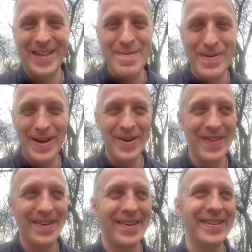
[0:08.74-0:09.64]
depending on the
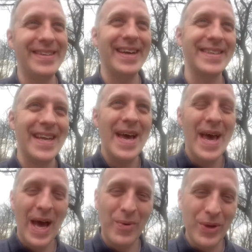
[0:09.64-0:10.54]
context.
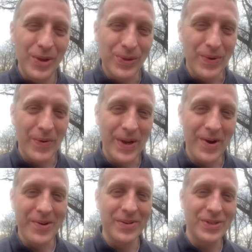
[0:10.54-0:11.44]
And when you throw in our
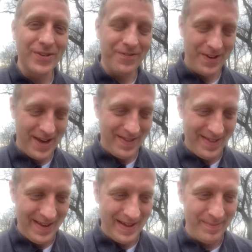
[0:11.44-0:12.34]
Christian faith
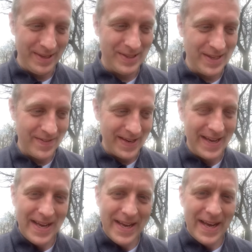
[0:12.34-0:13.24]
in the midst of it,
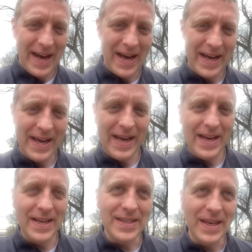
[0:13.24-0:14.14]
uh, it
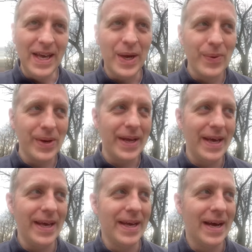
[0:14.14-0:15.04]
is
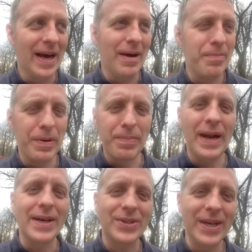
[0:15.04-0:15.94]
equally uh,
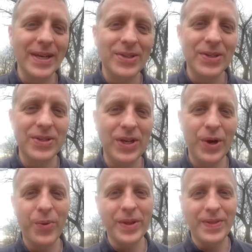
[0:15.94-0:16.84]
perplexing to
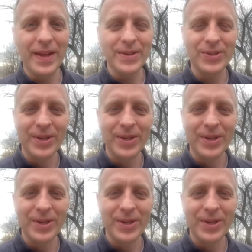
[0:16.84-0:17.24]
deal with this